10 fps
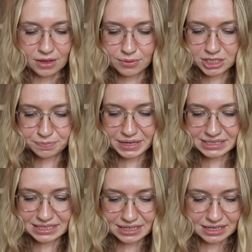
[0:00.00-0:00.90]
Which
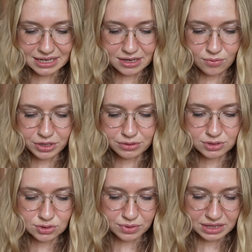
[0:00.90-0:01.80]
basically, what you
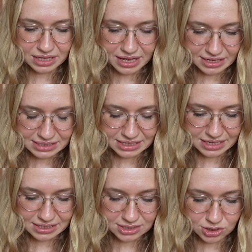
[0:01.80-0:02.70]
do with this
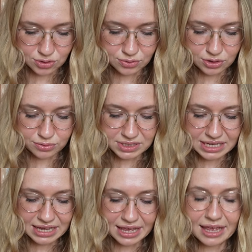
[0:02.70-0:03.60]
is you use
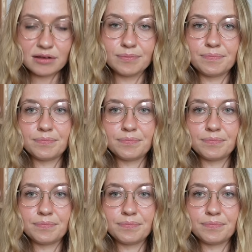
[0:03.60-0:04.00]
it in